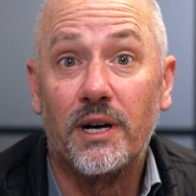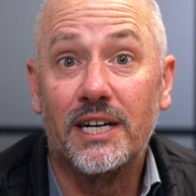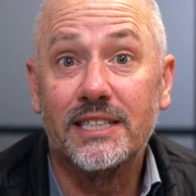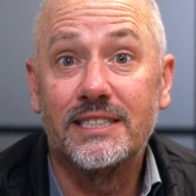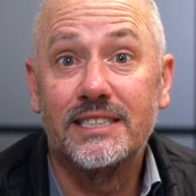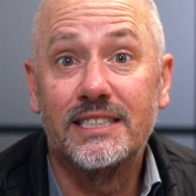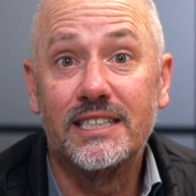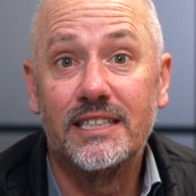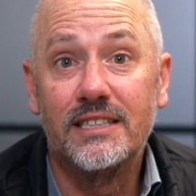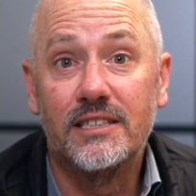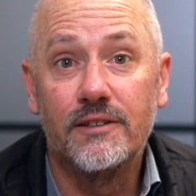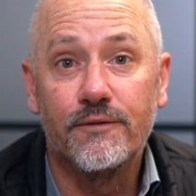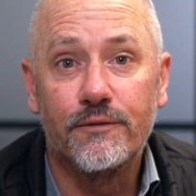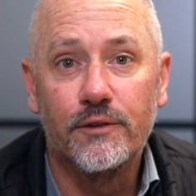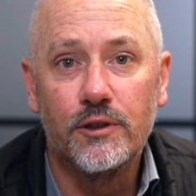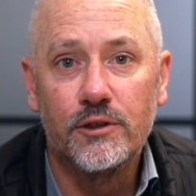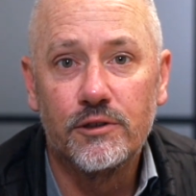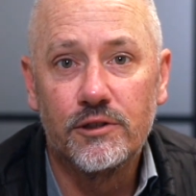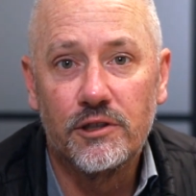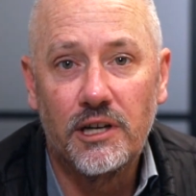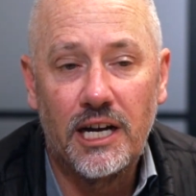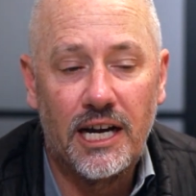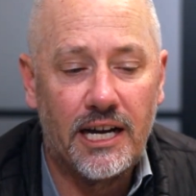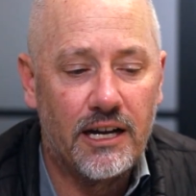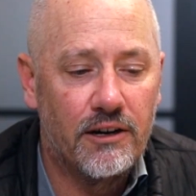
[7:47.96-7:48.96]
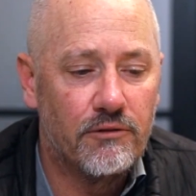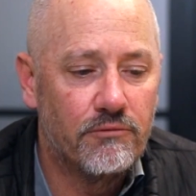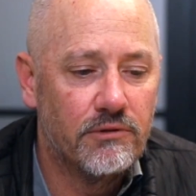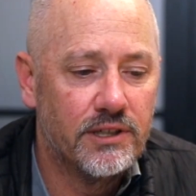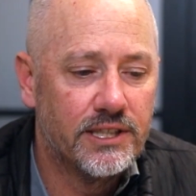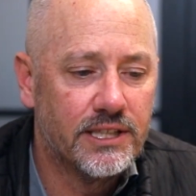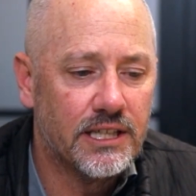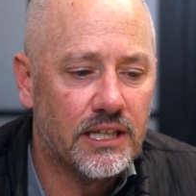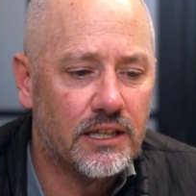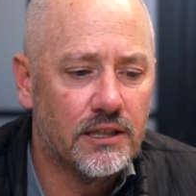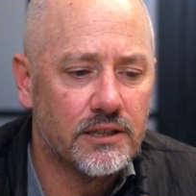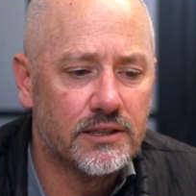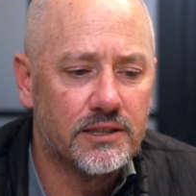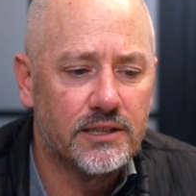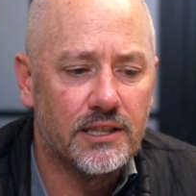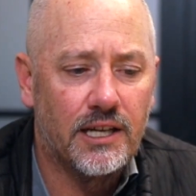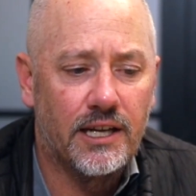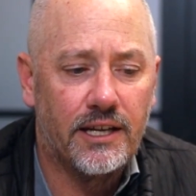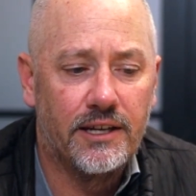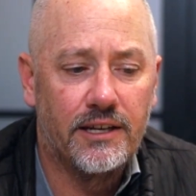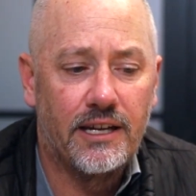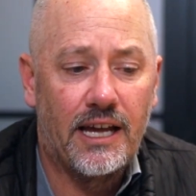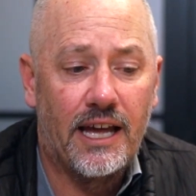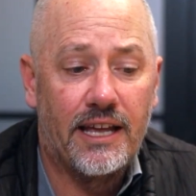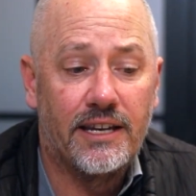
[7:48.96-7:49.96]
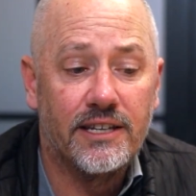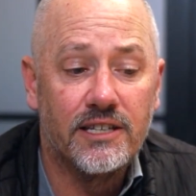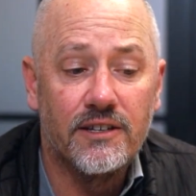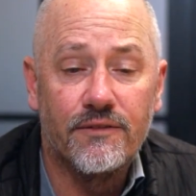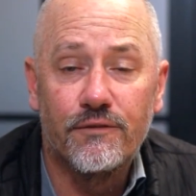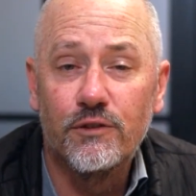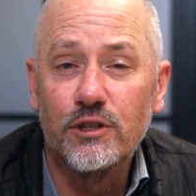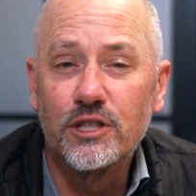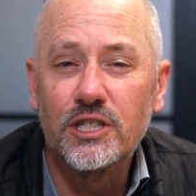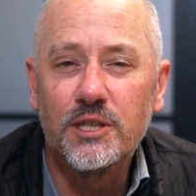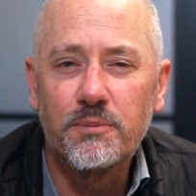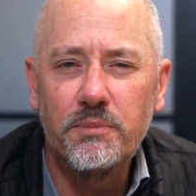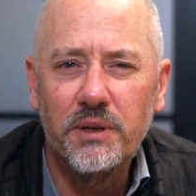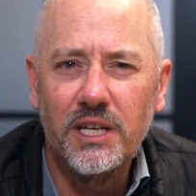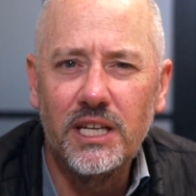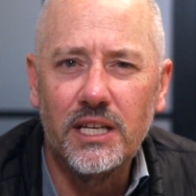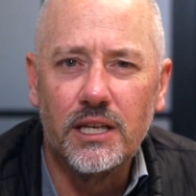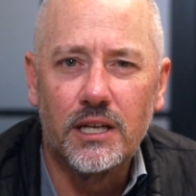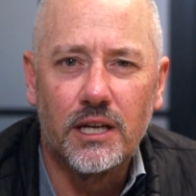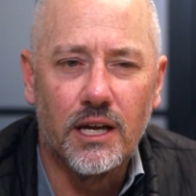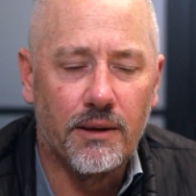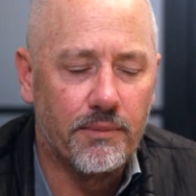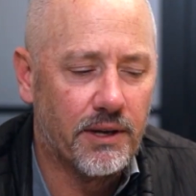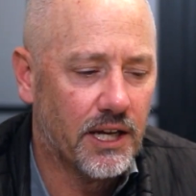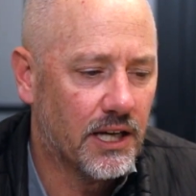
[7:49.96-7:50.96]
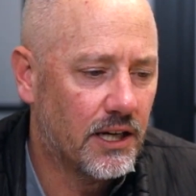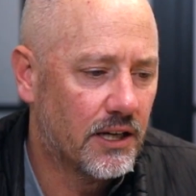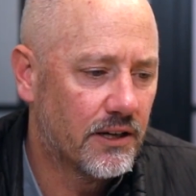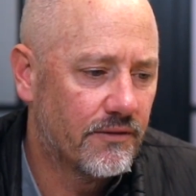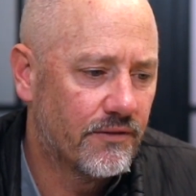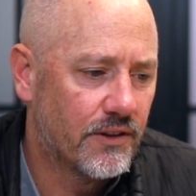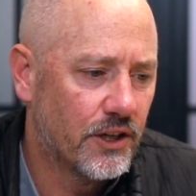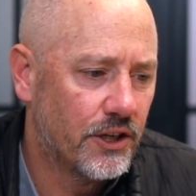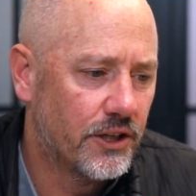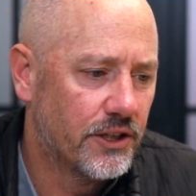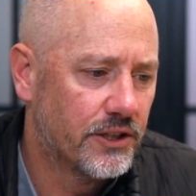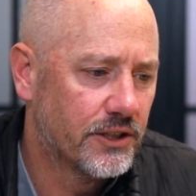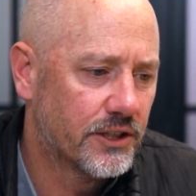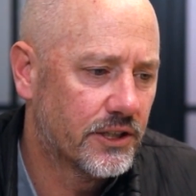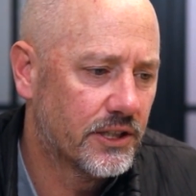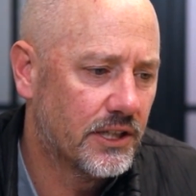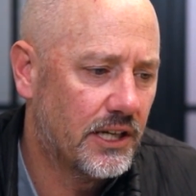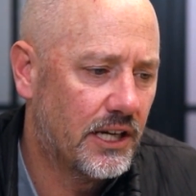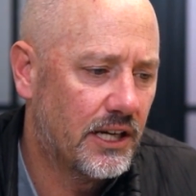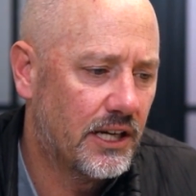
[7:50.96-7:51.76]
might see different results and different speed coming out of those